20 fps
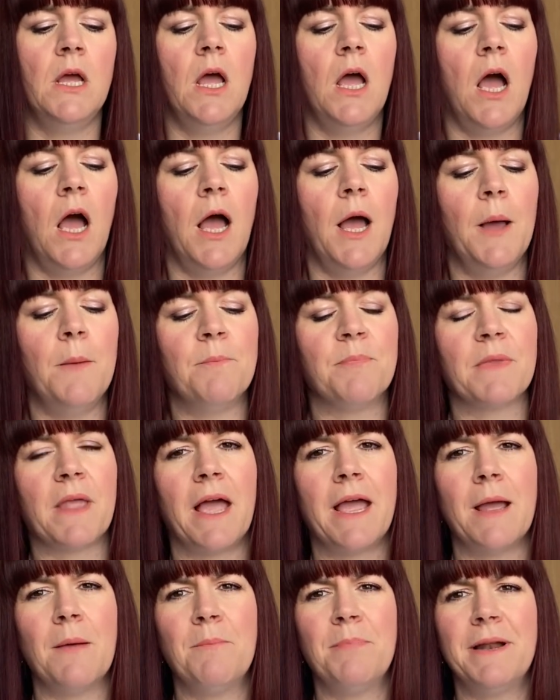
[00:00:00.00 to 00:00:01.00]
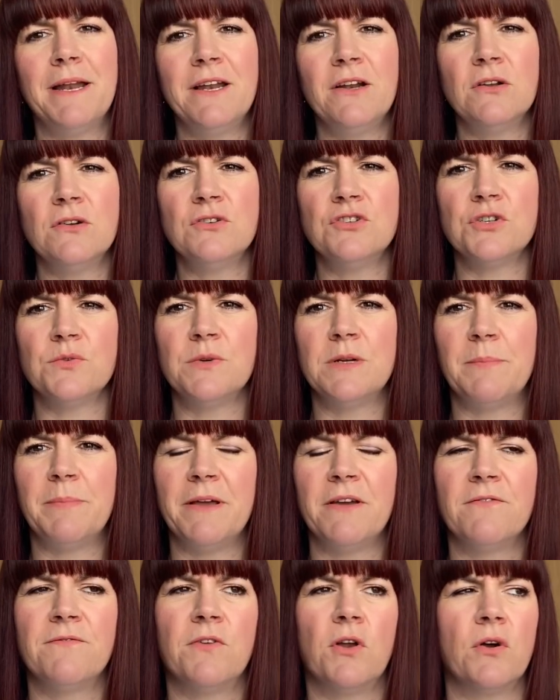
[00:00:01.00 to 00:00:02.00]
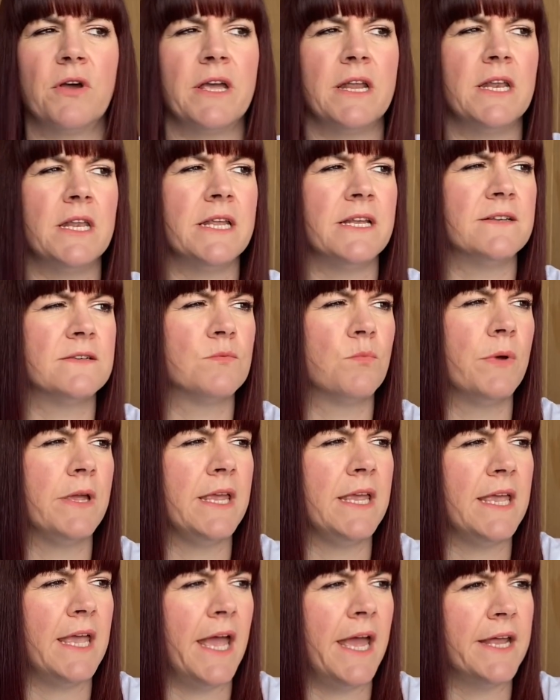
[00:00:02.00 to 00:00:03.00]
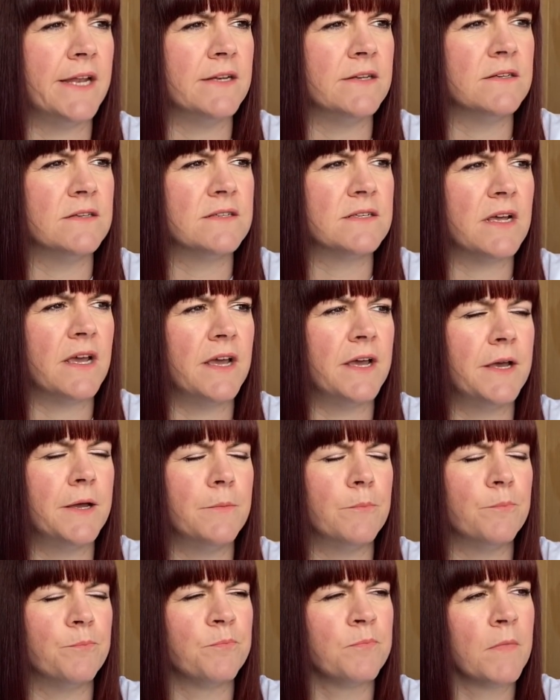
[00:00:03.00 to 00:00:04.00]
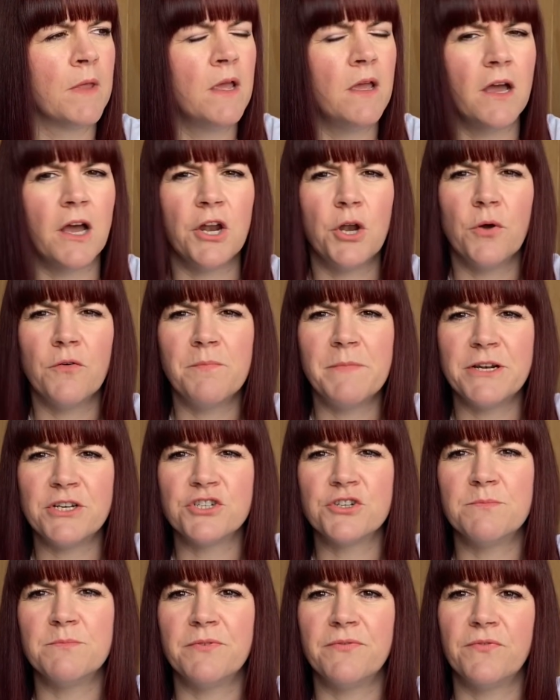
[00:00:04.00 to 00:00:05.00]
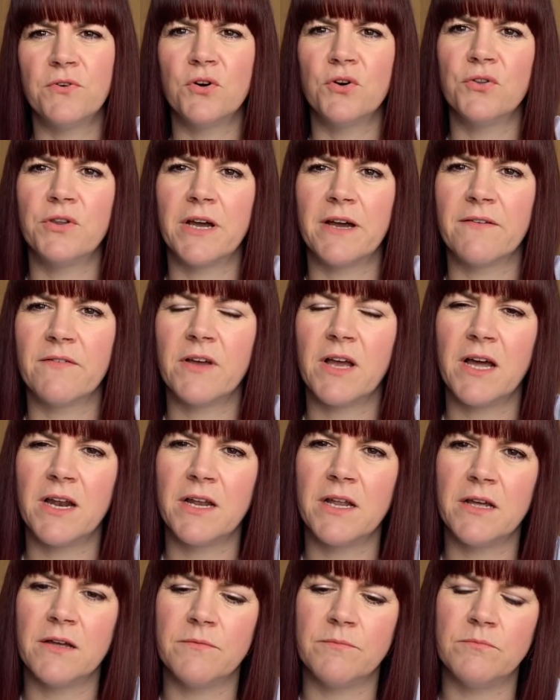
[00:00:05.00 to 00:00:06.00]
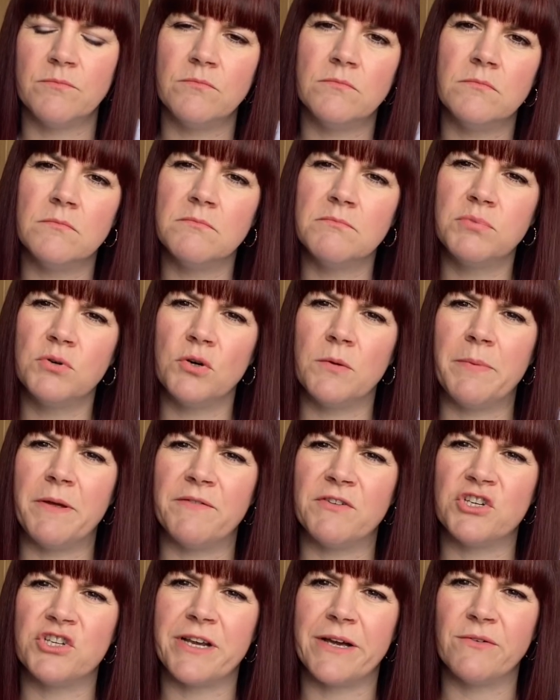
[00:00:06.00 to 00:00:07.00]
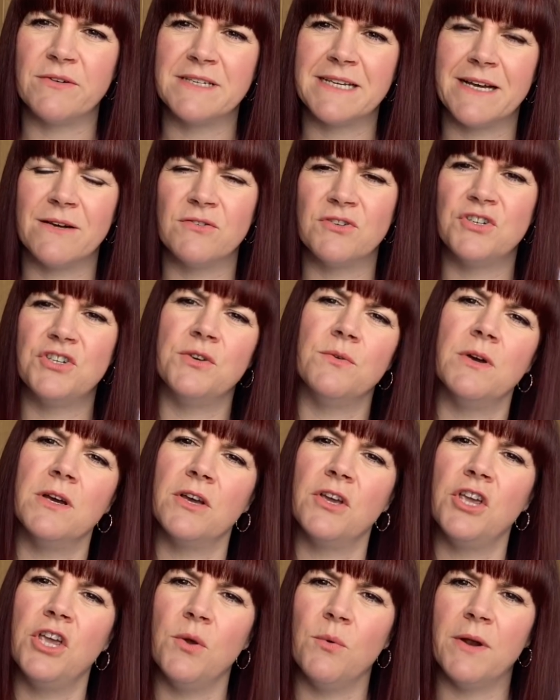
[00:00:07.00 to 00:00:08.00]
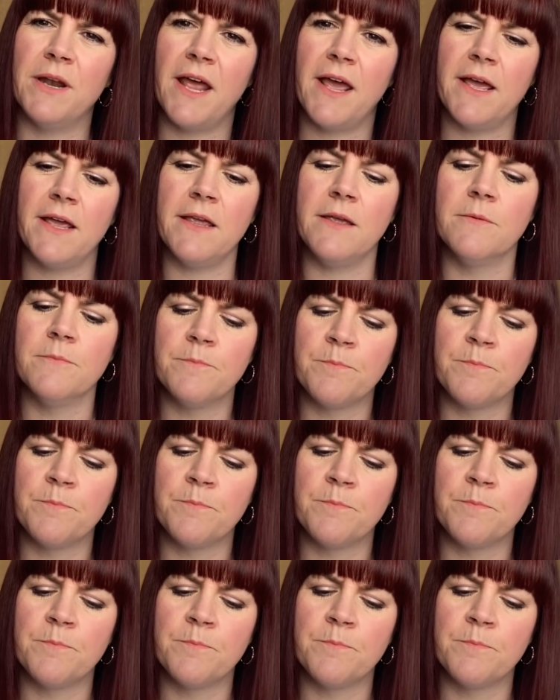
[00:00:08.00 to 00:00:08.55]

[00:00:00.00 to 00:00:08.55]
I am planning on doing a bit of vlogging this weekend. I know I've mentioned before that I've kind of put a bit of a shout out to do a Q&A